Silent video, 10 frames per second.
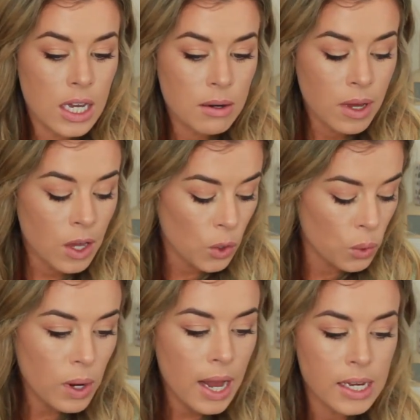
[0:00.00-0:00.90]
in my
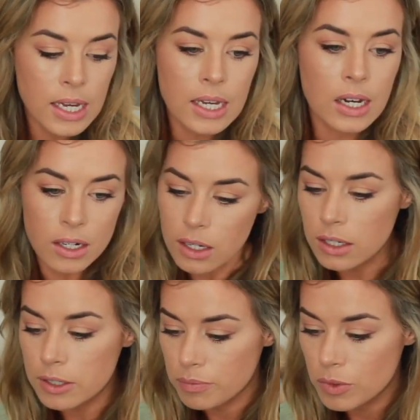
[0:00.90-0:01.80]
Hawaii
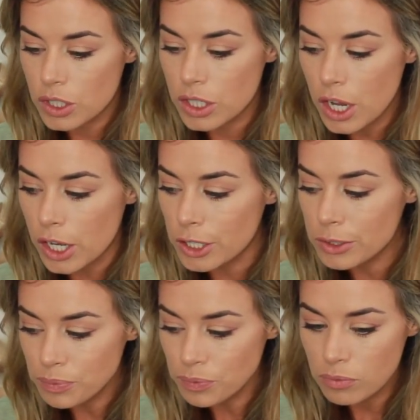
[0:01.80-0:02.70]
haul.
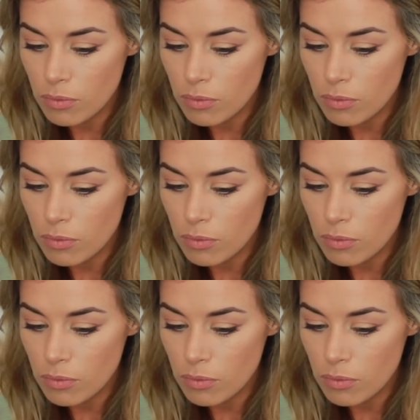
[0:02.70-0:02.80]
So,